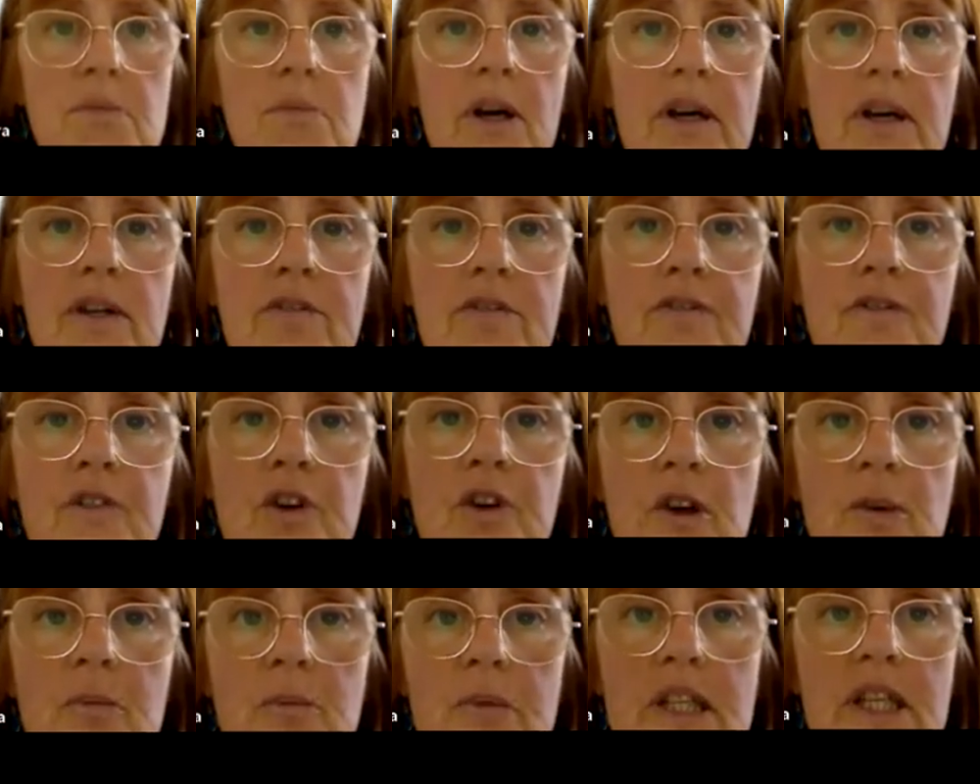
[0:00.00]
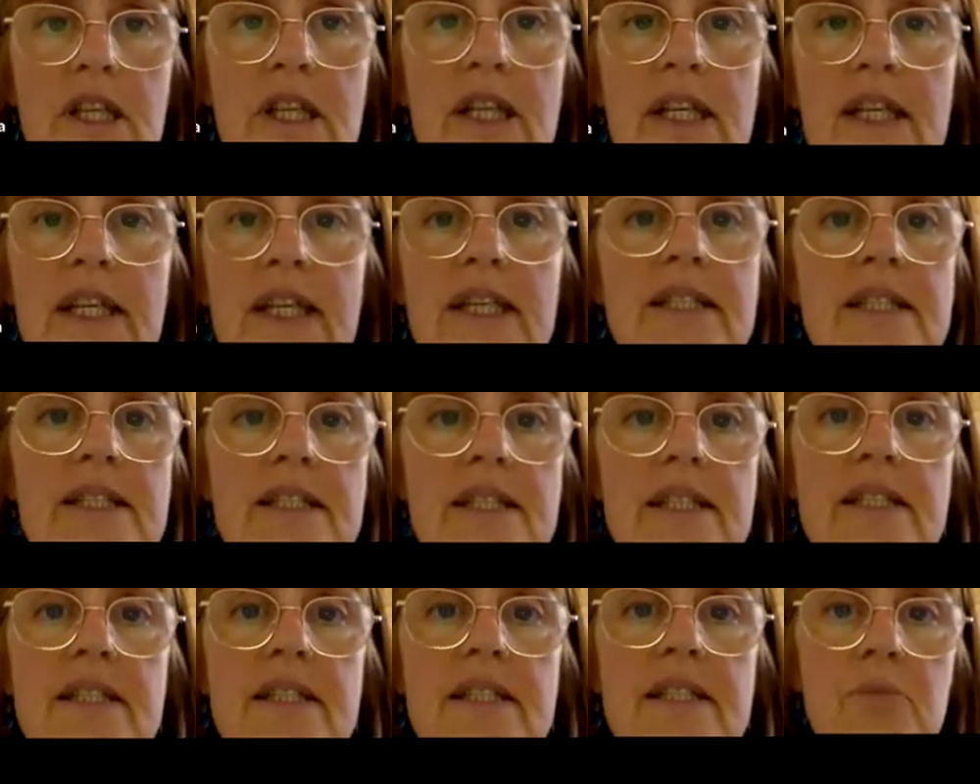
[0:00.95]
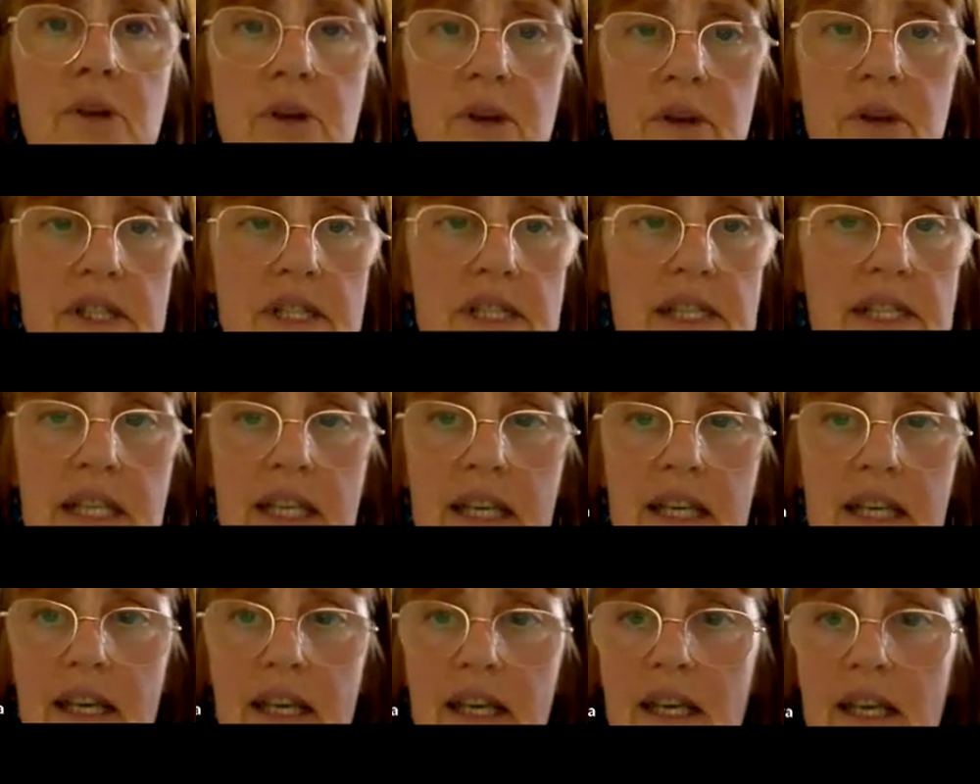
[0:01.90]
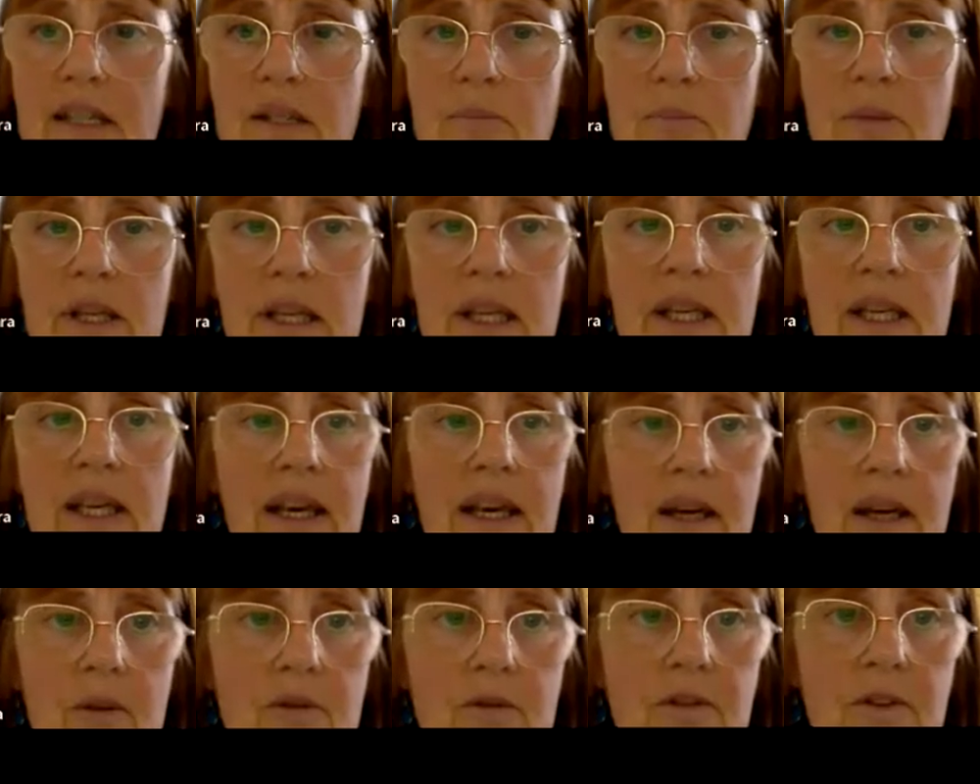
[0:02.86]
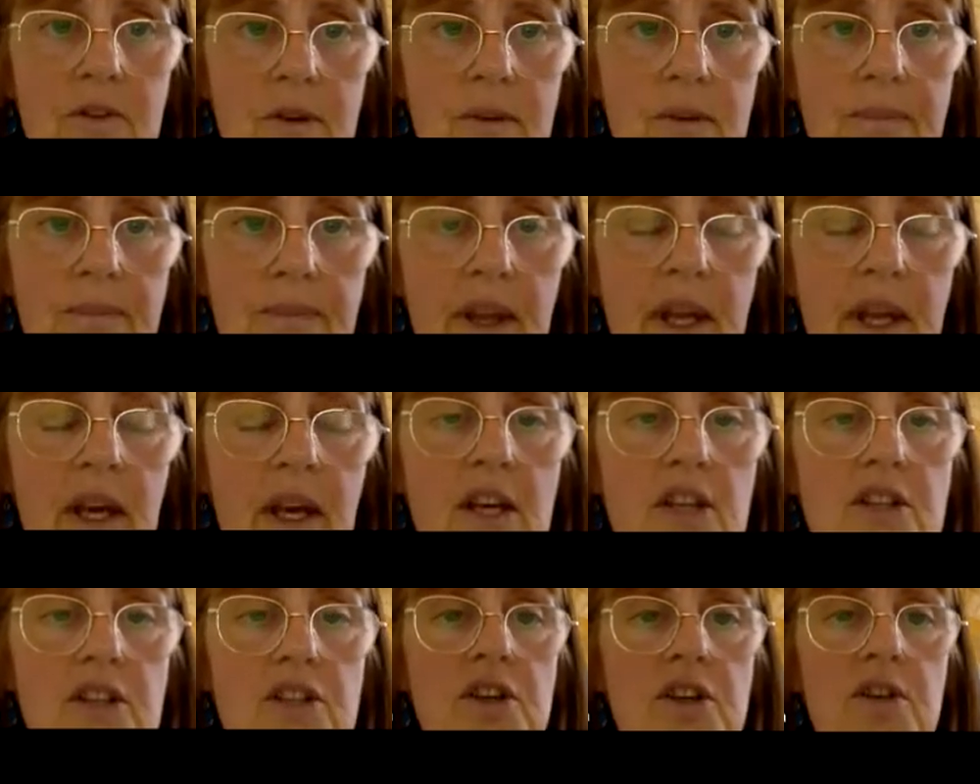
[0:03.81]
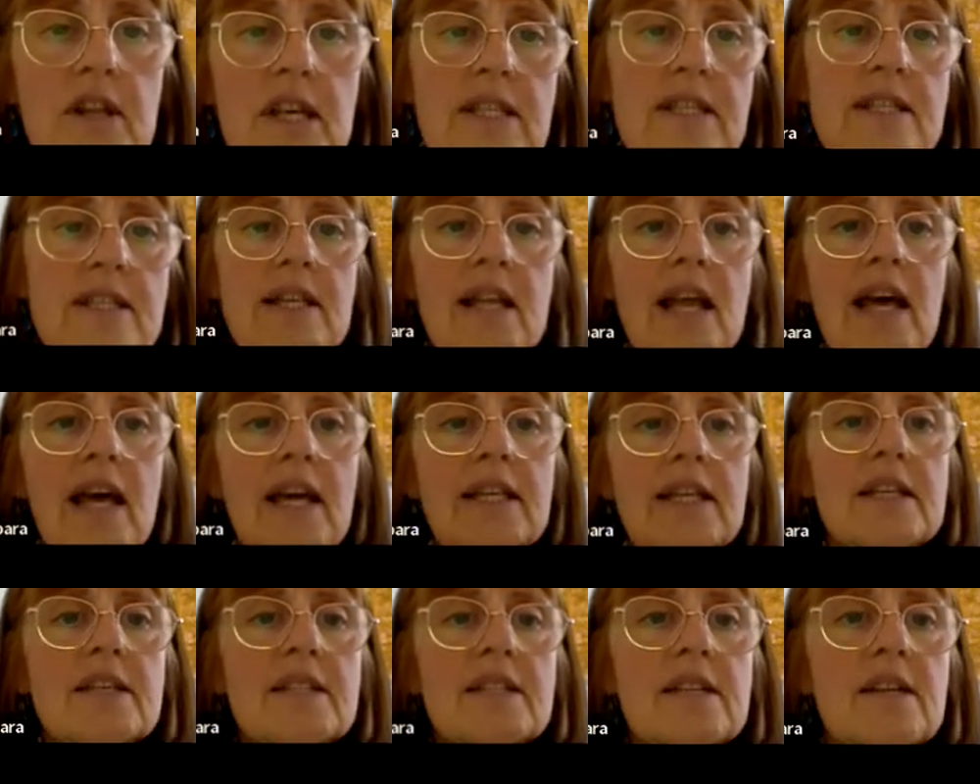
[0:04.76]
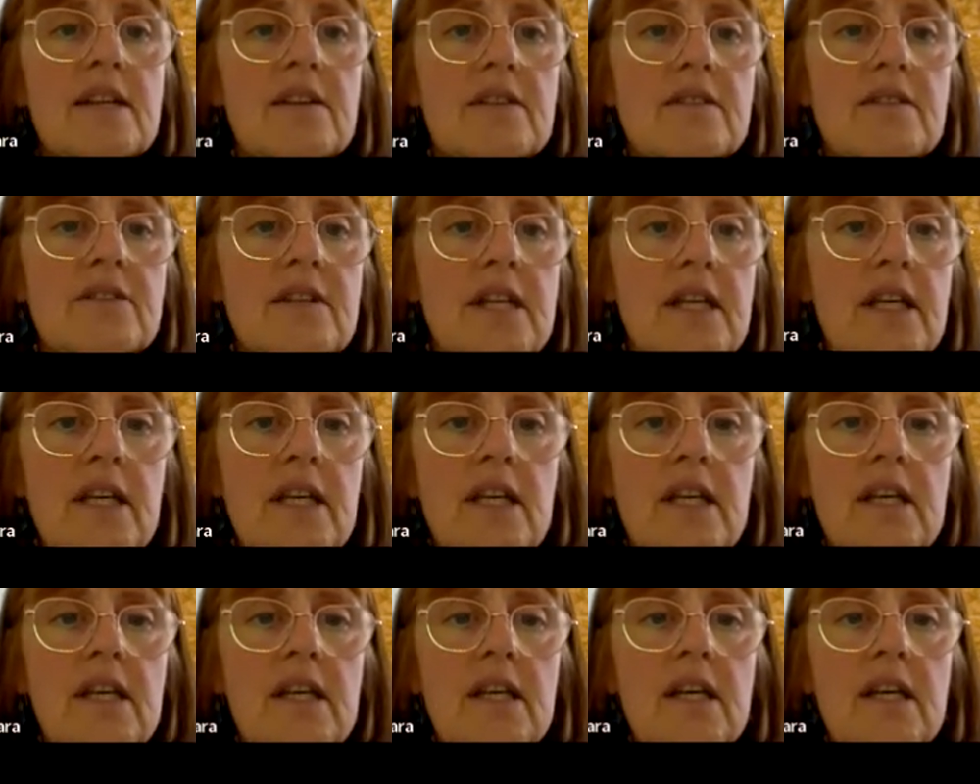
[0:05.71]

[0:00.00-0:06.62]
about informed support seeking as being helpful. So this slide has three